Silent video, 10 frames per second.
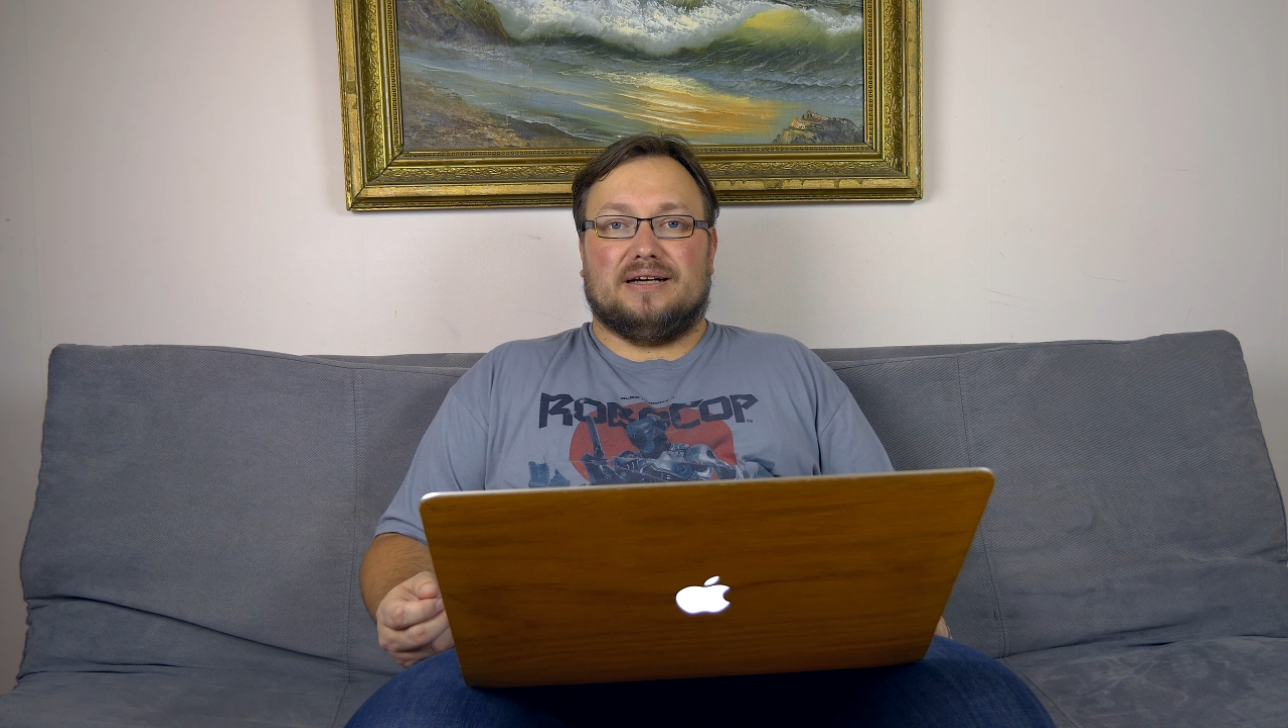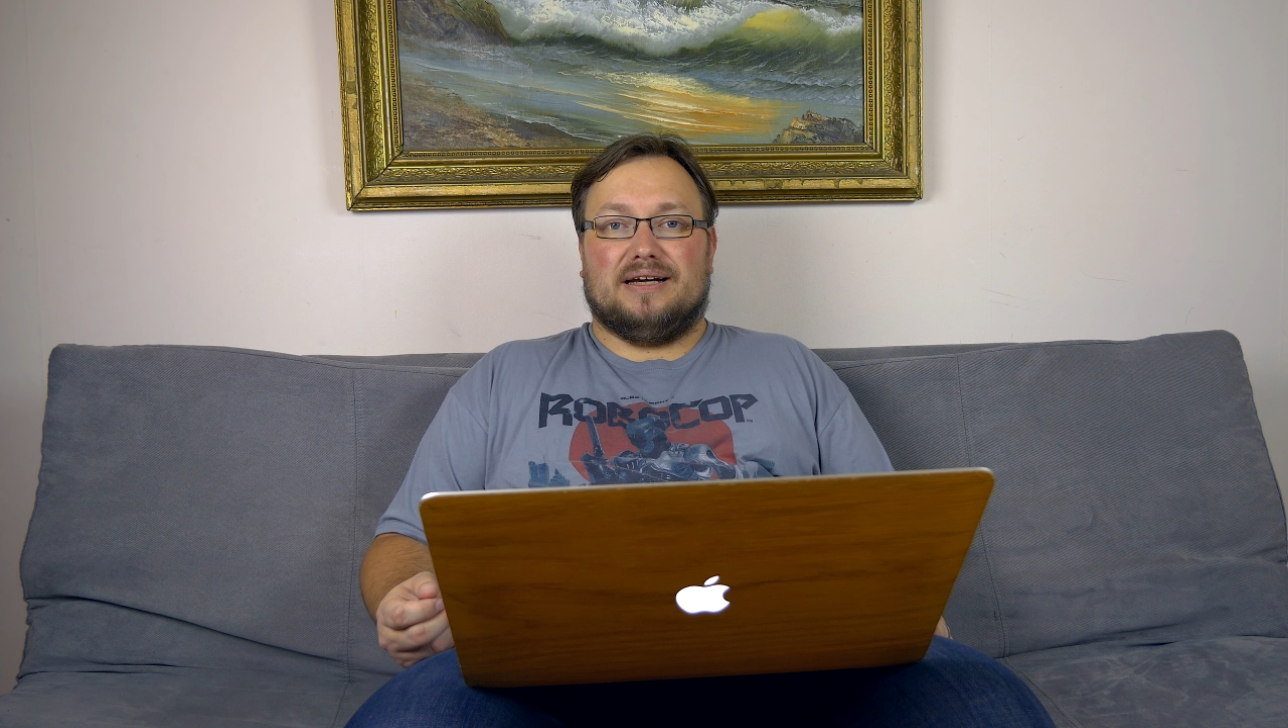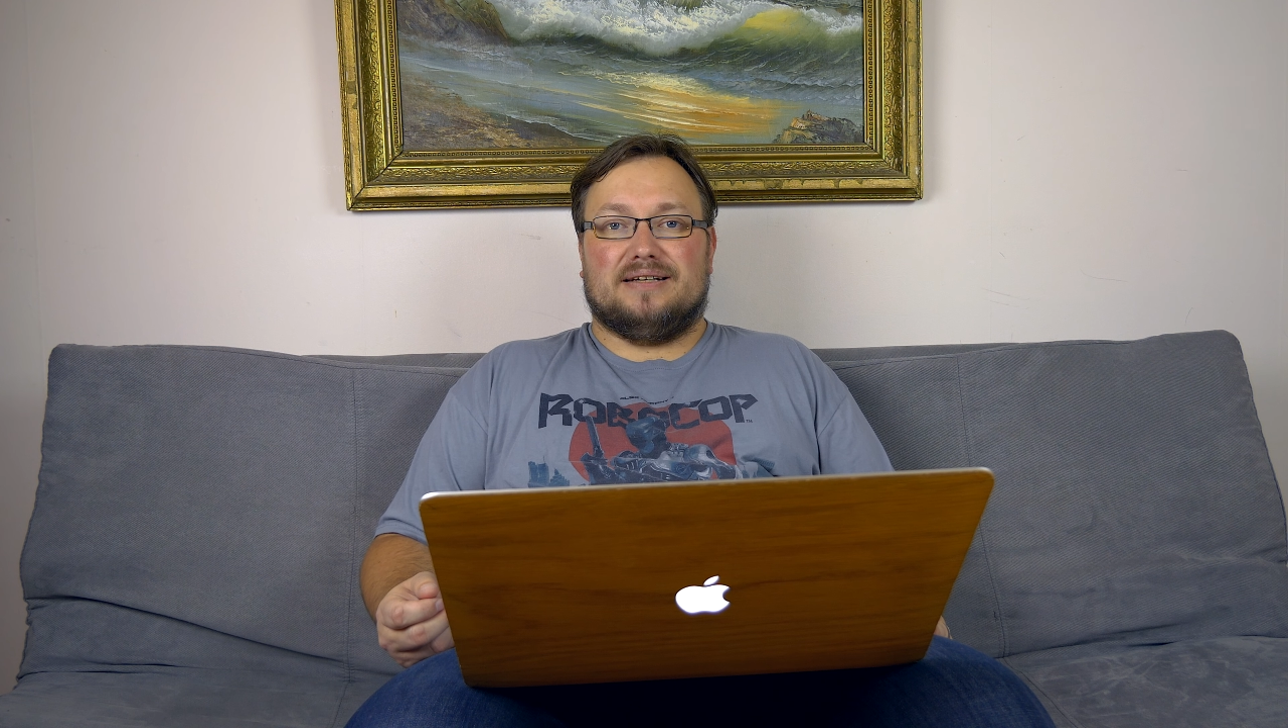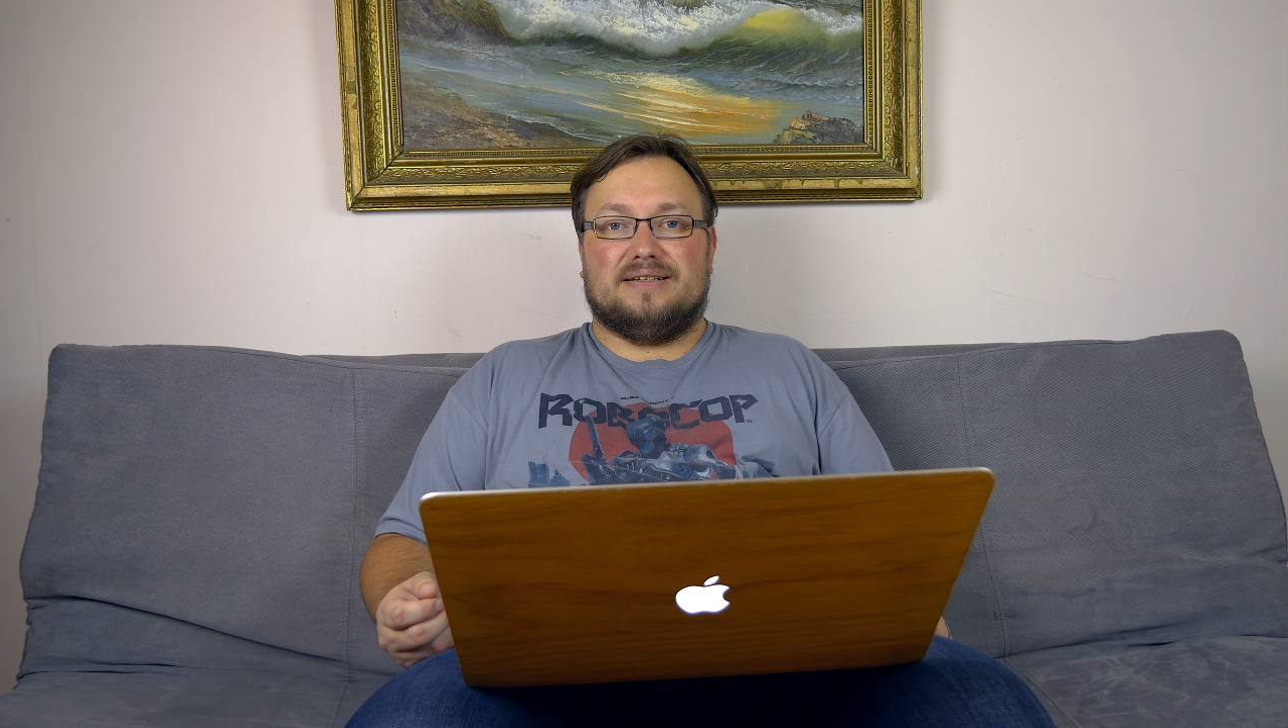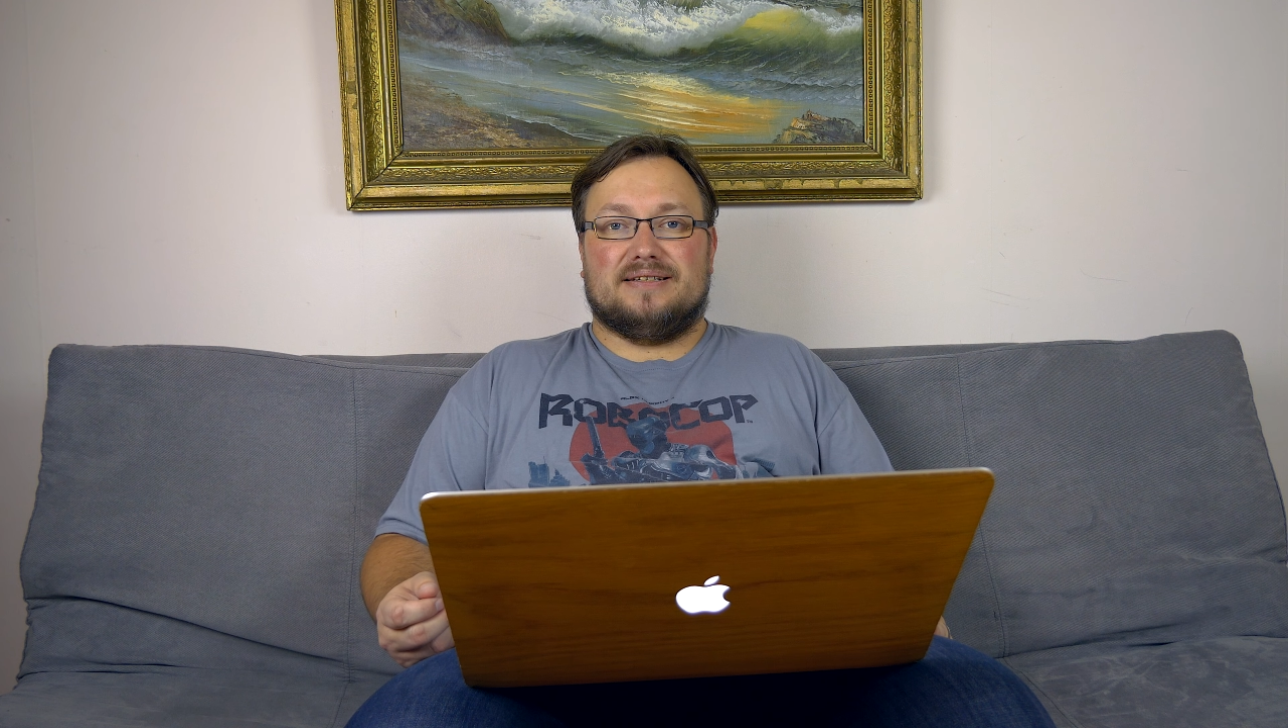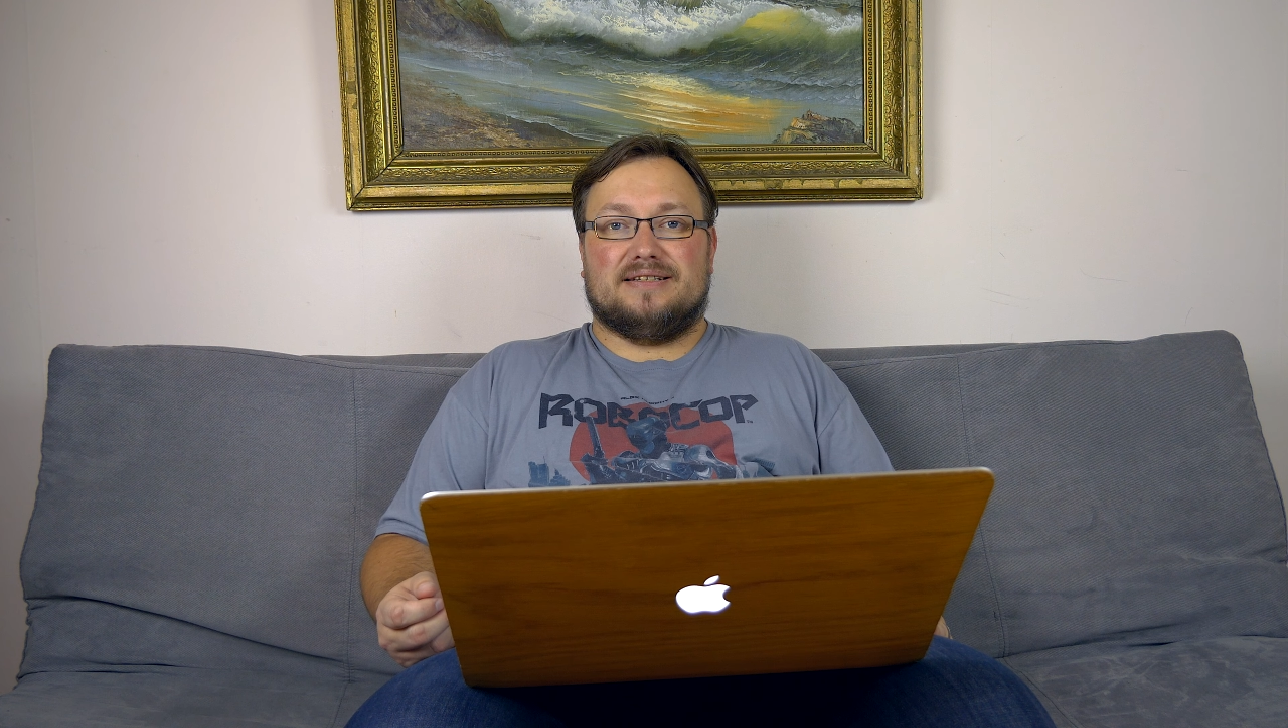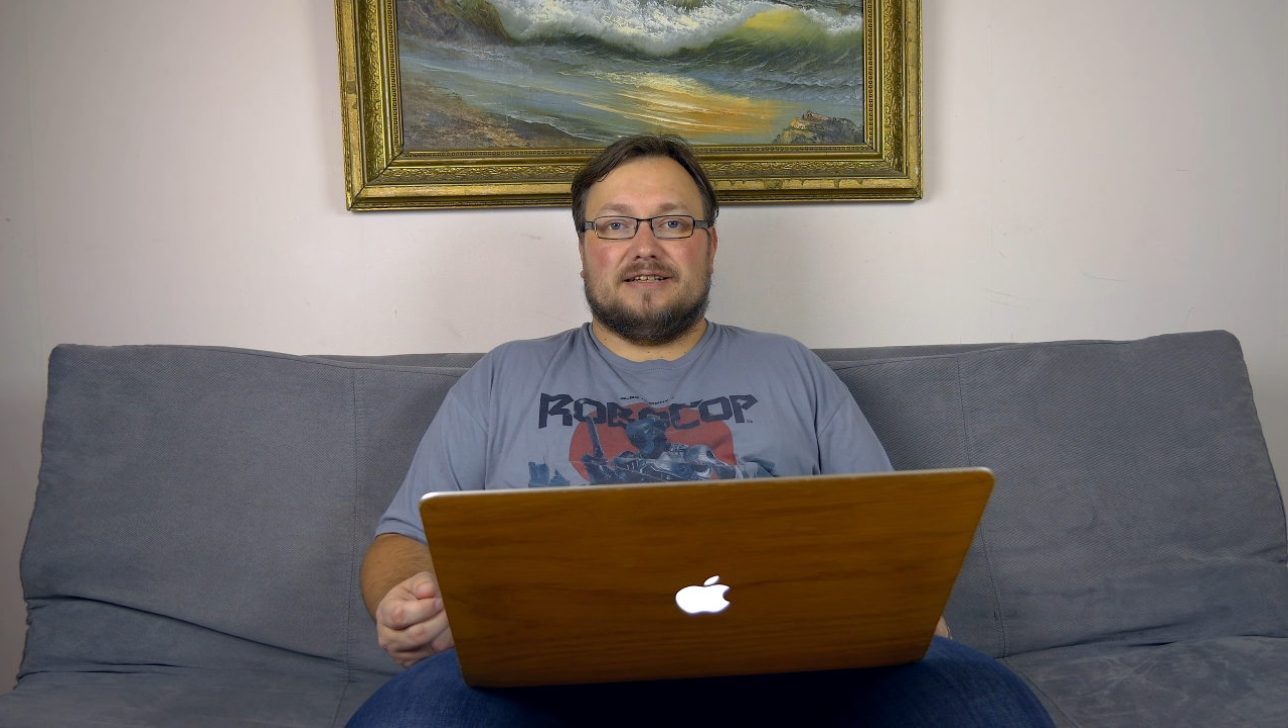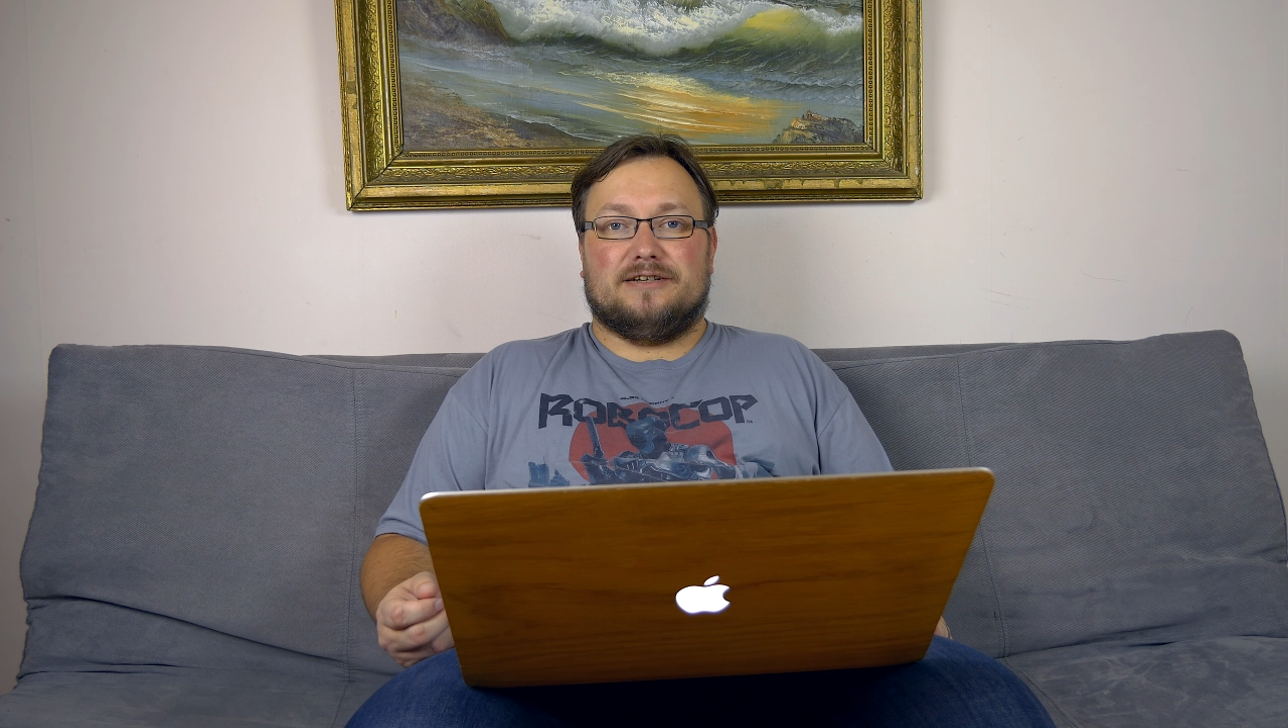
as